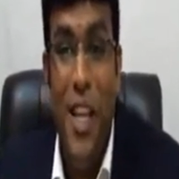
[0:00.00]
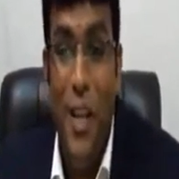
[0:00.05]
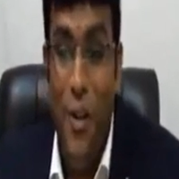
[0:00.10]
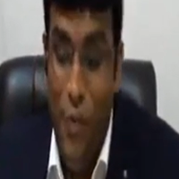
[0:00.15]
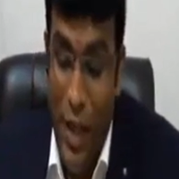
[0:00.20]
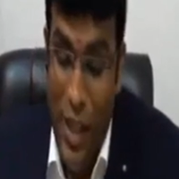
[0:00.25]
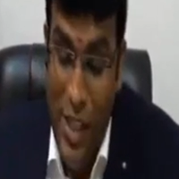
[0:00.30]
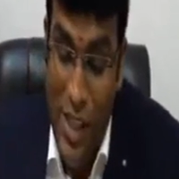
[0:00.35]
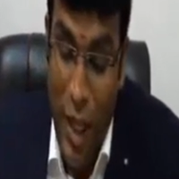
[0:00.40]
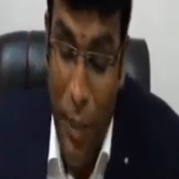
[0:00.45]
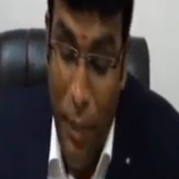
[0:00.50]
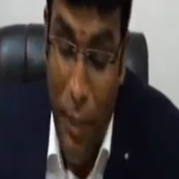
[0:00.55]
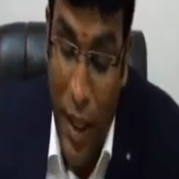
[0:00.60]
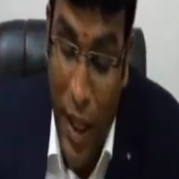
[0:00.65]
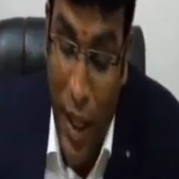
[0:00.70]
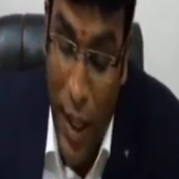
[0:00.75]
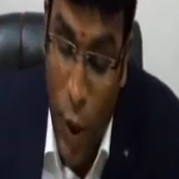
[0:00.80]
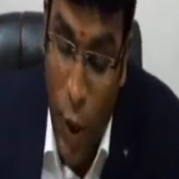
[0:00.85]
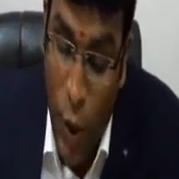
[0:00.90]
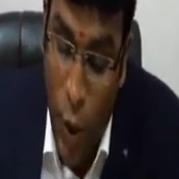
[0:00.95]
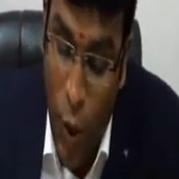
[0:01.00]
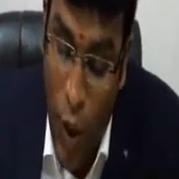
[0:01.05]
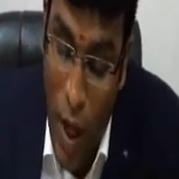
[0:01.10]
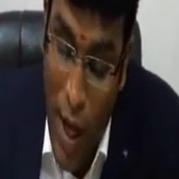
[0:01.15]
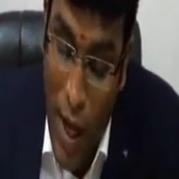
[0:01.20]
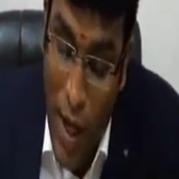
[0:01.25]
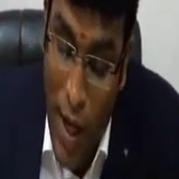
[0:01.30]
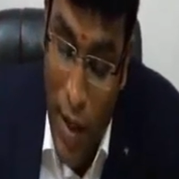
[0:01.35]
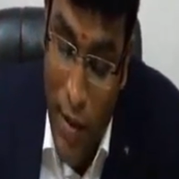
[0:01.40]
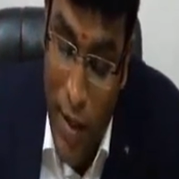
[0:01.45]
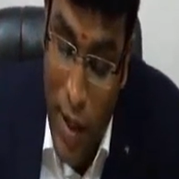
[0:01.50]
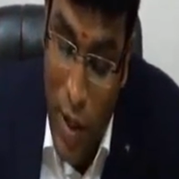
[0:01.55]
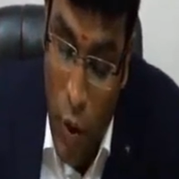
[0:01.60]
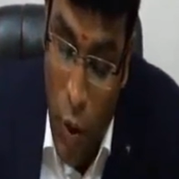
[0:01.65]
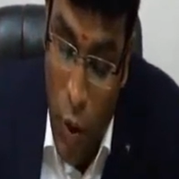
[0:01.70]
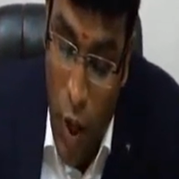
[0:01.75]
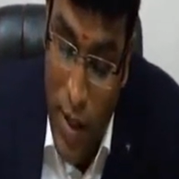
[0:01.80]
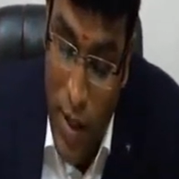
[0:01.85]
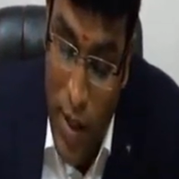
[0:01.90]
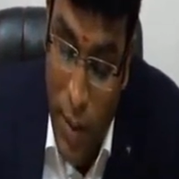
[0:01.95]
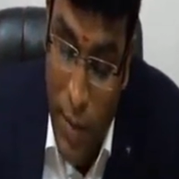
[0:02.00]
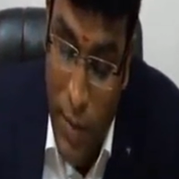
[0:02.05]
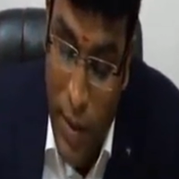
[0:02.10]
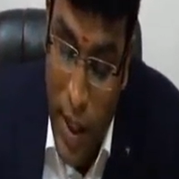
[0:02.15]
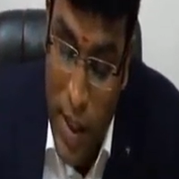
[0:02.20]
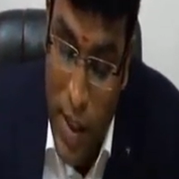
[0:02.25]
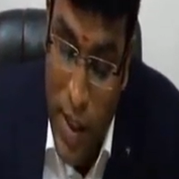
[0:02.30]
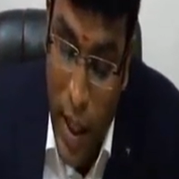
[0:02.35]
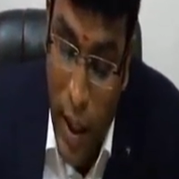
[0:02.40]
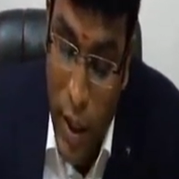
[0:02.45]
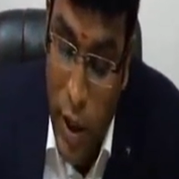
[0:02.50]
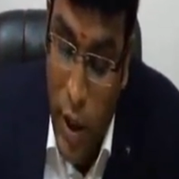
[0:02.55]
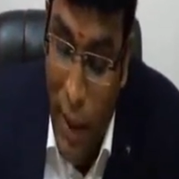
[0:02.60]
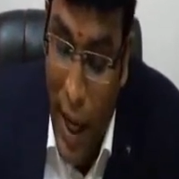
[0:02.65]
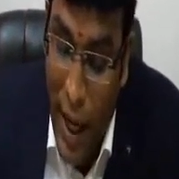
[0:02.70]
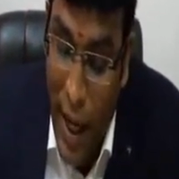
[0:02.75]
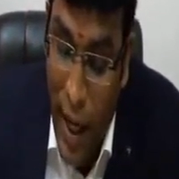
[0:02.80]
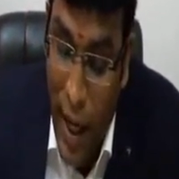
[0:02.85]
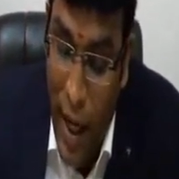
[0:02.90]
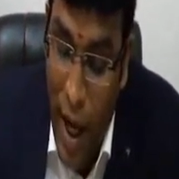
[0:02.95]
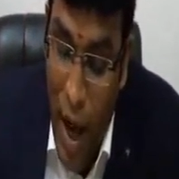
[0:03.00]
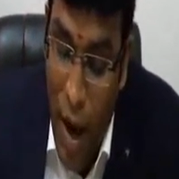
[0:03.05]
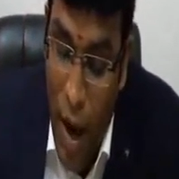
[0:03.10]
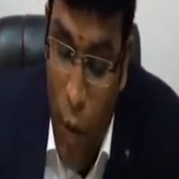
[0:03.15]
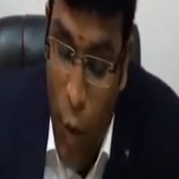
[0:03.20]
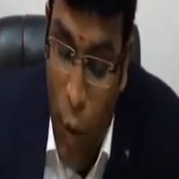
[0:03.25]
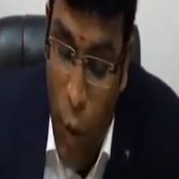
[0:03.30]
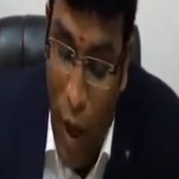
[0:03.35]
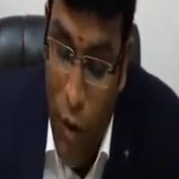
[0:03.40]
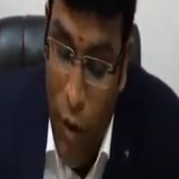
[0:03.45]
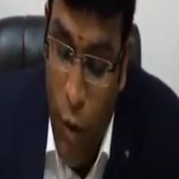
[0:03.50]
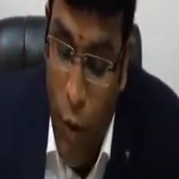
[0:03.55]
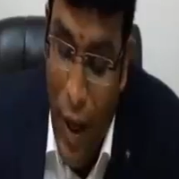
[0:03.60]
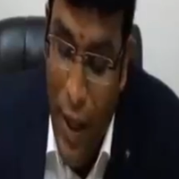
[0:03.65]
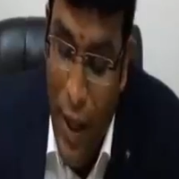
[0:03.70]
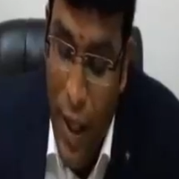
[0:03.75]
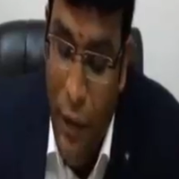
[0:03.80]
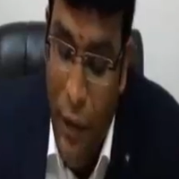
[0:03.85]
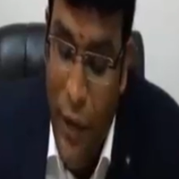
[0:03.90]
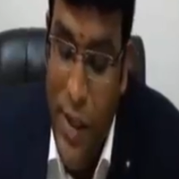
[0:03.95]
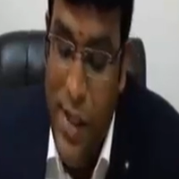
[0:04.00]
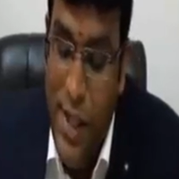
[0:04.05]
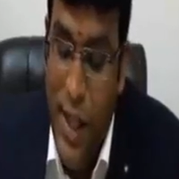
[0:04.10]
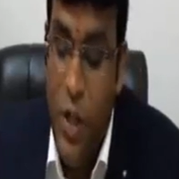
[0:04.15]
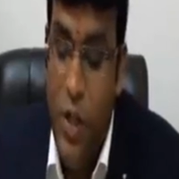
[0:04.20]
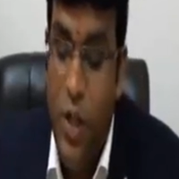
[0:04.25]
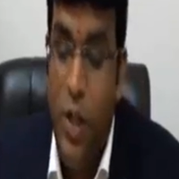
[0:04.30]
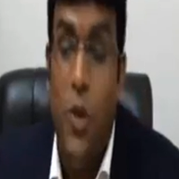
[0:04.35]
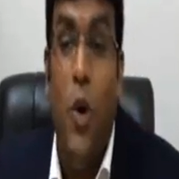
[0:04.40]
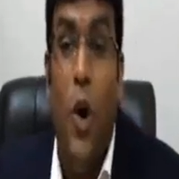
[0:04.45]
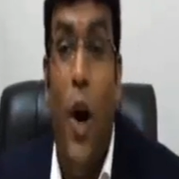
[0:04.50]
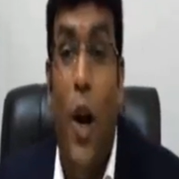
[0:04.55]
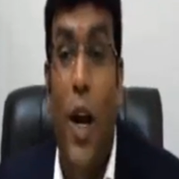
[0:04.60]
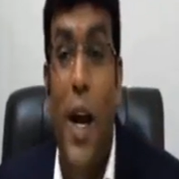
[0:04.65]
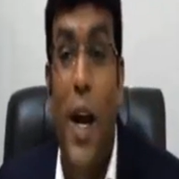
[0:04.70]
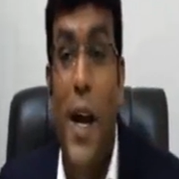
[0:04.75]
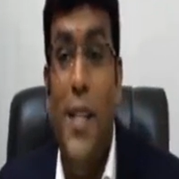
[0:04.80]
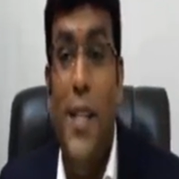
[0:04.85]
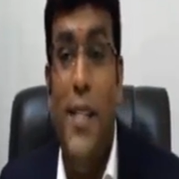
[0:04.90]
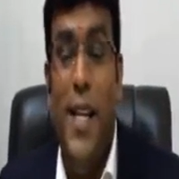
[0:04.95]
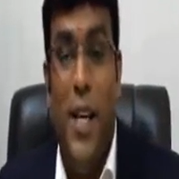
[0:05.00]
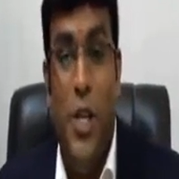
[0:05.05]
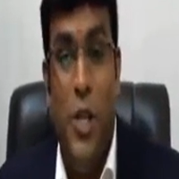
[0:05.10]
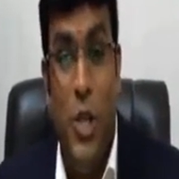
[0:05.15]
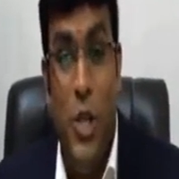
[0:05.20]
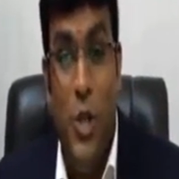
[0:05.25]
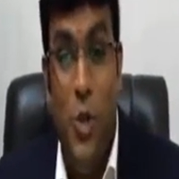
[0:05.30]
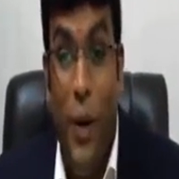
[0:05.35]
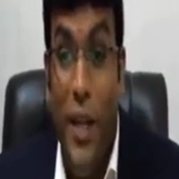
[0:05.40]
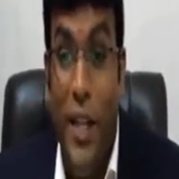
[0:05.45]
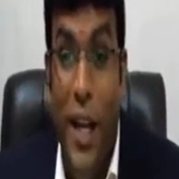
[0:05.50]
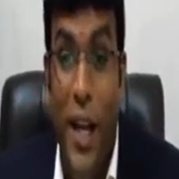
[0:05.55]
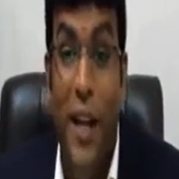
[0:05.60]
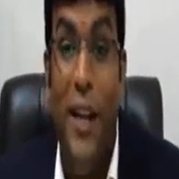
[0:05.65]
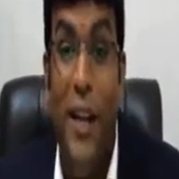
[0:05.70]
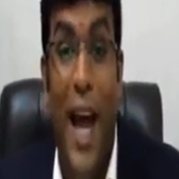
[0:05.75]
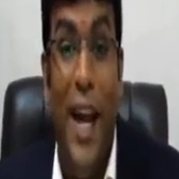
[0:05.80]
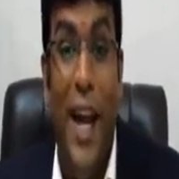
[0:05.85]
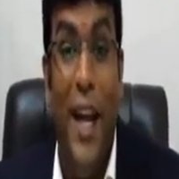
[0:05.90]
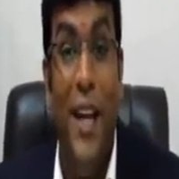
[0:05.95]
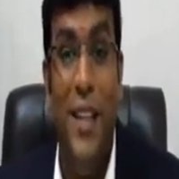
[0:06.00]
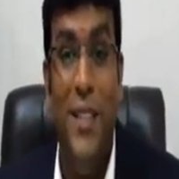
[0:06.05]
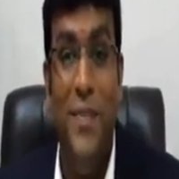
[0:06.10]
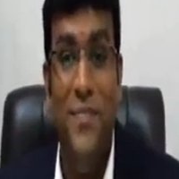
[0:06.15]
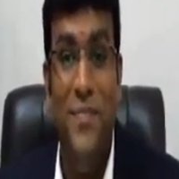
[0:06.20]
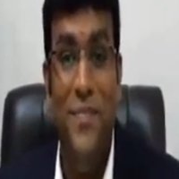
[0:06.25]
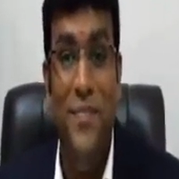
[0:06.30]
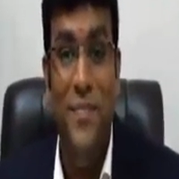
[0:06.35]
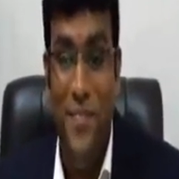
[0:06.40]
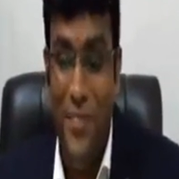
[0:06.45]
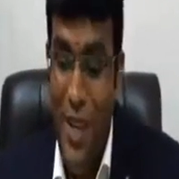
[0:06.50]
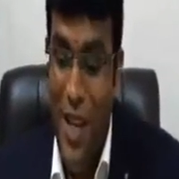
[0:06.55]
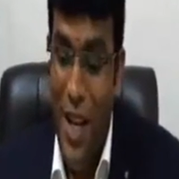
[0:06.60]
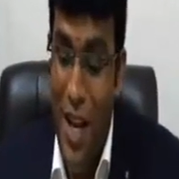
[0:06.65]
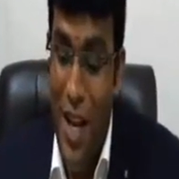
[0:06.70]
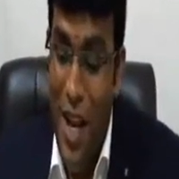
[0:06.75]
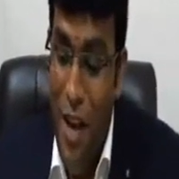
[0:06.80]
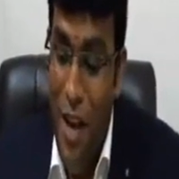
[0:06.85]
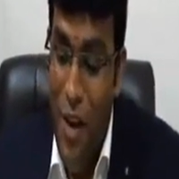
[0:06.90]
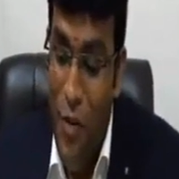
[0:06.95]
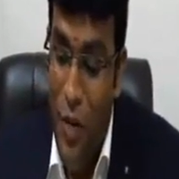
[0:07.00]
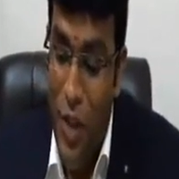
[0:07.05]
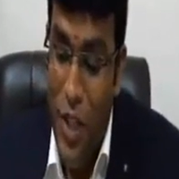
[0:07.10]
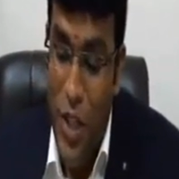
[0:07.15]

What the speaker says: Friends, let me tell you, this concept is dealt by one wonderful section called section 29, which